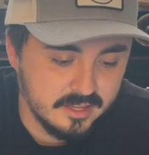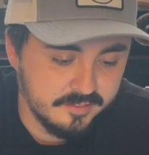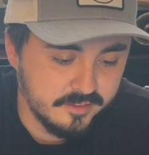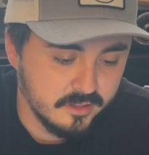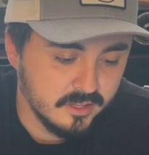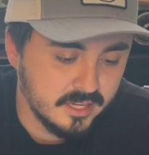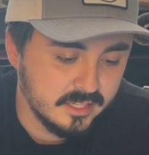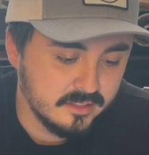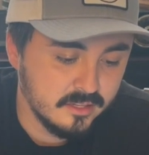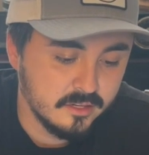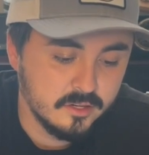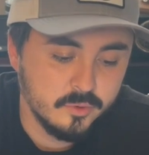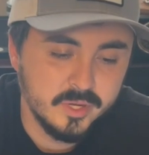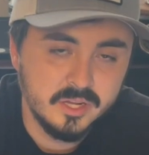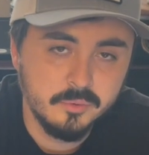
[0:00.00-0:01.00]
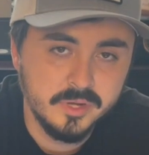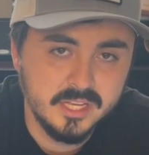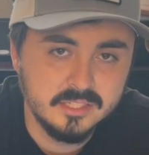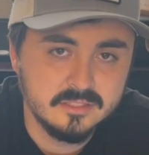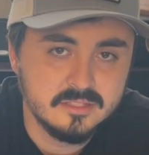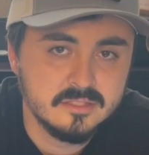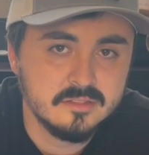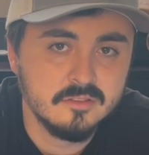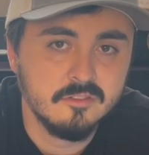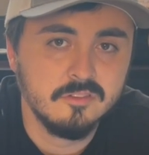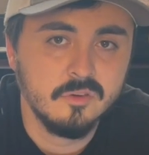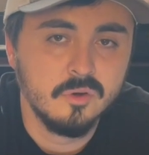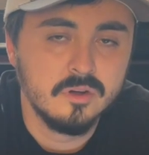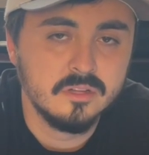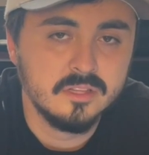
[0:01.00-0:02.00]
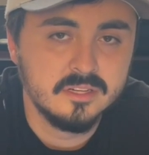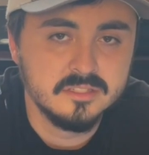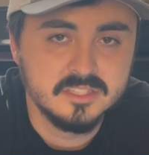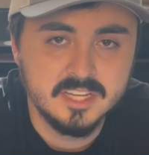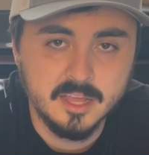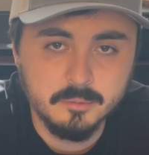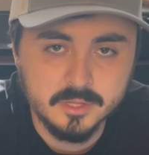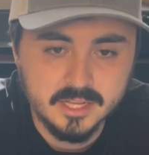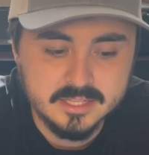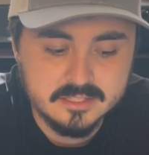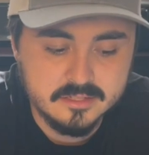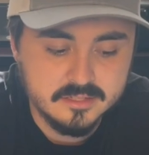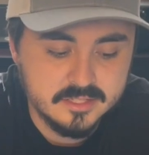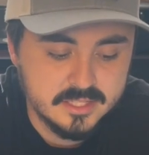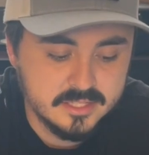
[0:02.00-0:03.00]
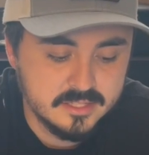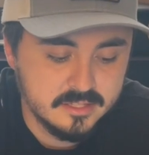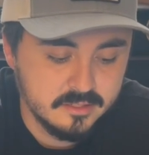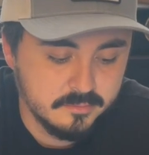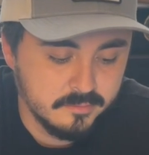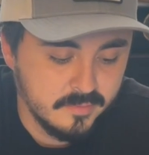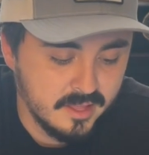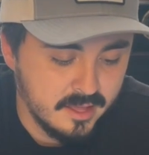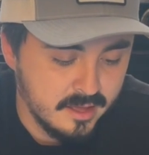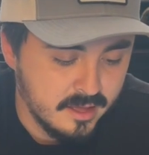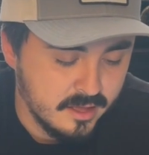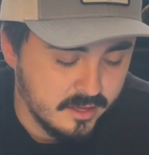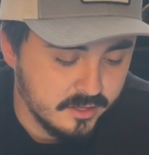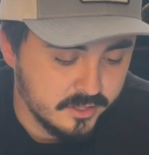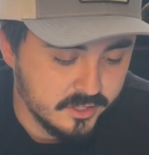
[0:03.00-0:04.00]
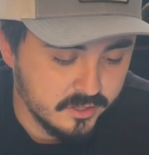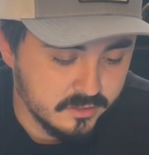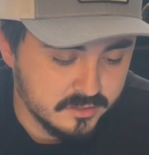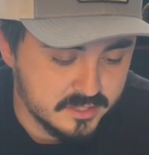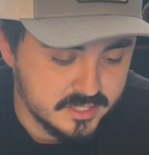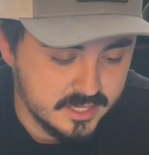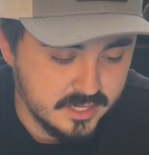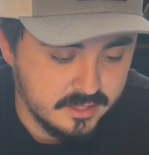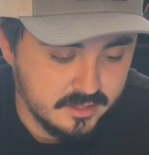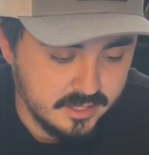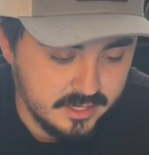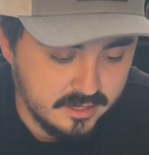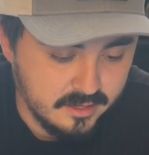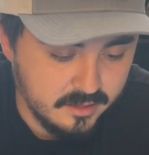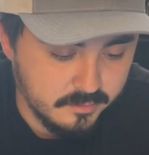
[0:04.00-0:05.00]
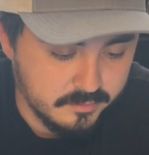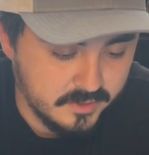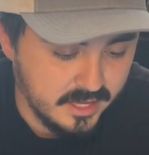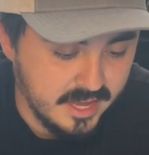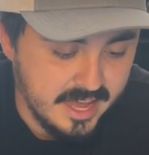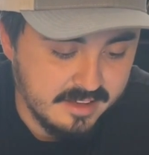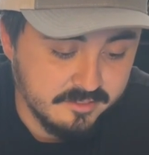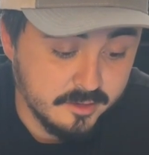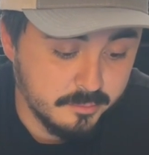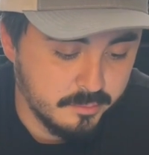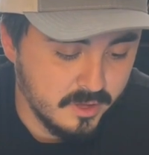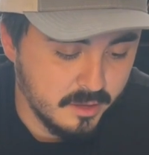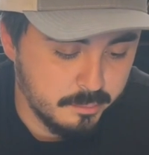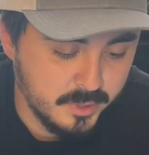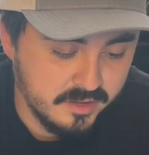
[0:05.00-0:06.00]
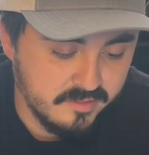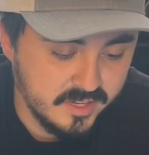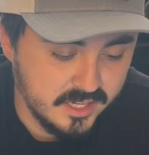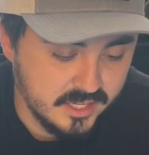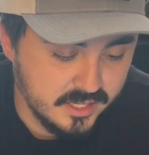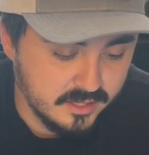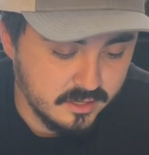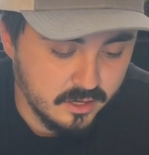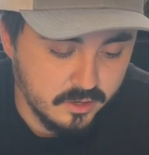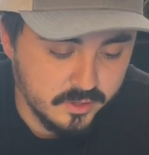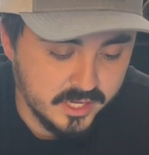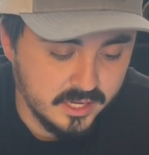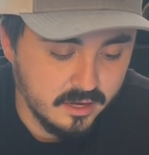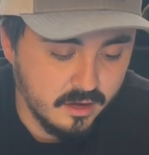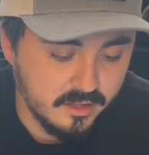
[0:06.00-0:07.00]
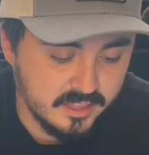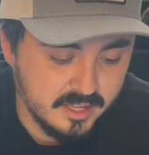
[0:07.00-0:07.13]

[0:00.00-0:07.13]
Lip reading: If you look at their quick weights for their stabilizer system, you'll see that they have a PVD coating on